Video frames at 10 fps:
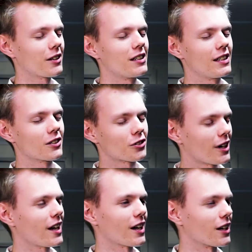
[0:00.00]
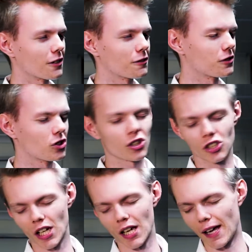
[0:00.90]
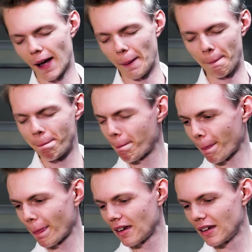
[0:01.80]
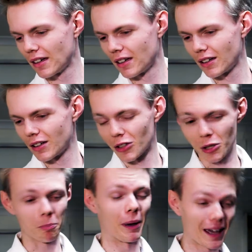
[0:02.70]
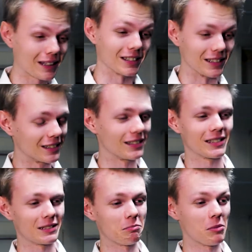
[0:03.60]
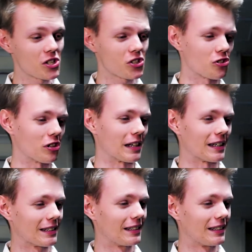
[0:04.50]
did he craft such a compelling mystery